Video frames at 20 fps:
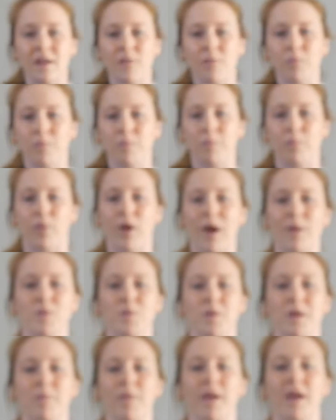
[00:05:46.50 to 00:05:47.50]
And perhaps
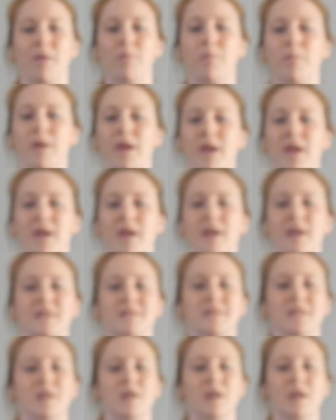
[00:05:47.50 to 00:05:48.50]
we can make a big
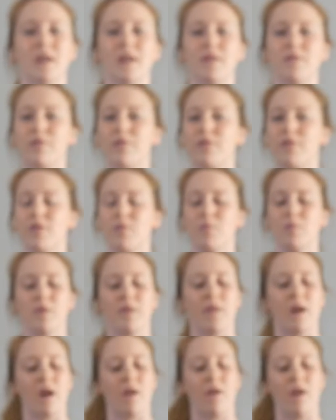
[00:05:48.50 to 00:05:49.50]
circle in front
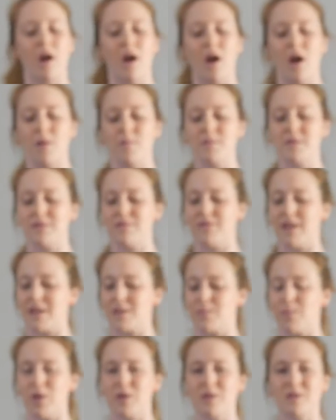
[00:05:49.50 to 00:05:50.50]
with our arms if
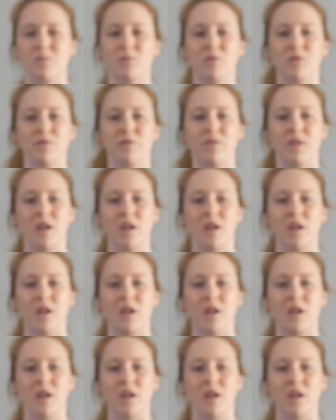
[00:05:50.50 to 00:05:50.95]
that's possible for